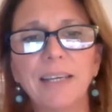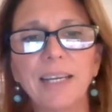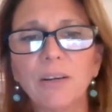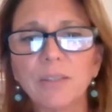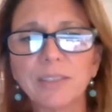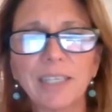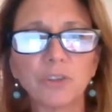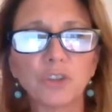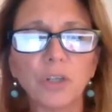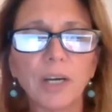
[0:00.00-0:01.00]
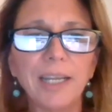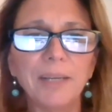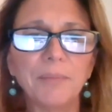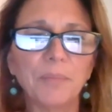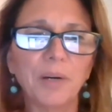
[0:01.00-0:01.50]
I know it sounds trite,
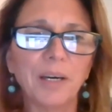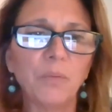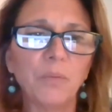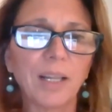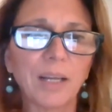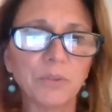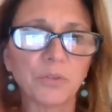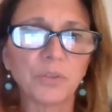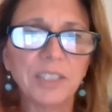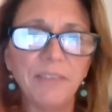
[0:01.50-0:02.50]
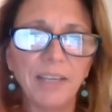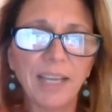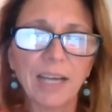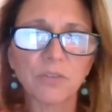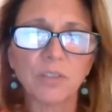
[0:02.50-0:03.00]
but while I was receiving
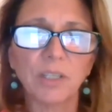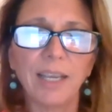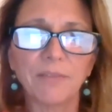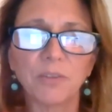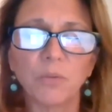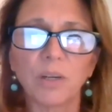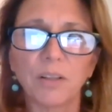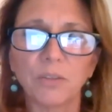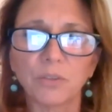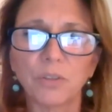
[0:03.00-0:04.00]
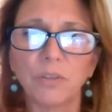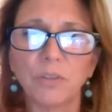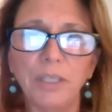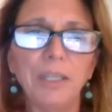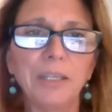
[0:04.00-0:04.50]
counseling after one of those
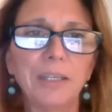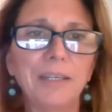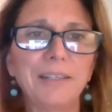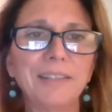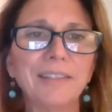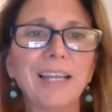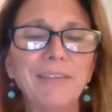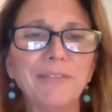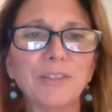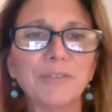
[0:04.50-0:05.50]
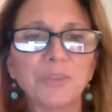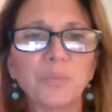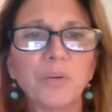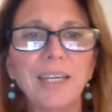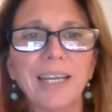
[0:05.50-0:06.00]
early life nervous
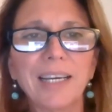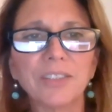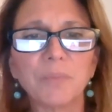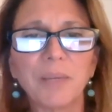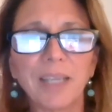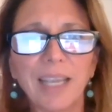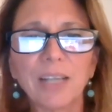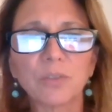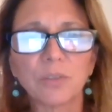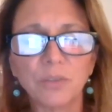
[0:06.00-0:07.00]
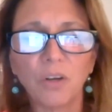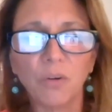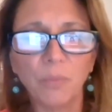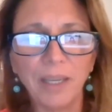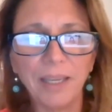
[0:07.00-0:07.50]
breakdowns, my counselor
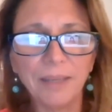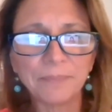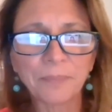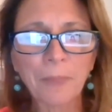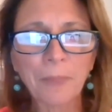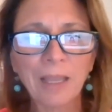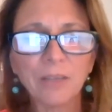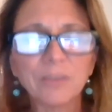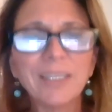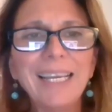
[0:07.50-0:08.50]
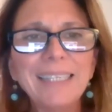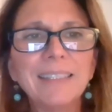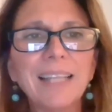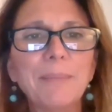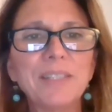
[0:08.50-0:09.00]
told me, you know, take the
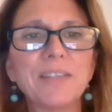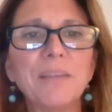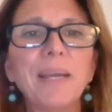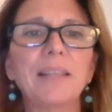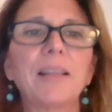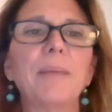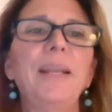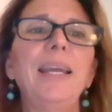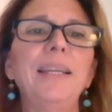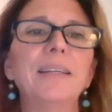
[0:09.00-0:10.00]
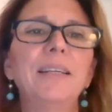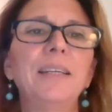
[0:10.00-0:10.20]
lemons and make lemonade.